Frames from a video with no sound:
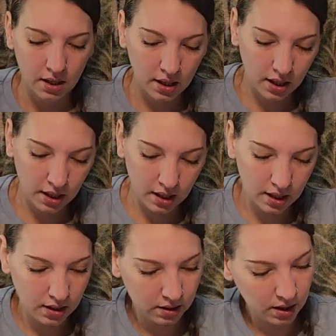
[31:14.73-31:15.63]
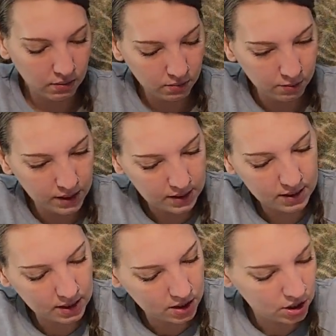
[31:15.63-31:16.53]
And it will be
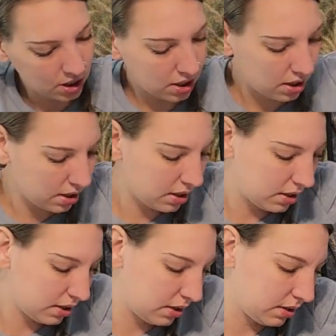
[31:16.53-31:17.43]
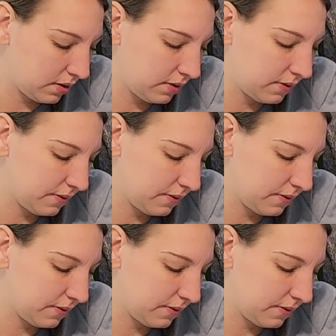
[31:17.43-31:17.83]
stitched on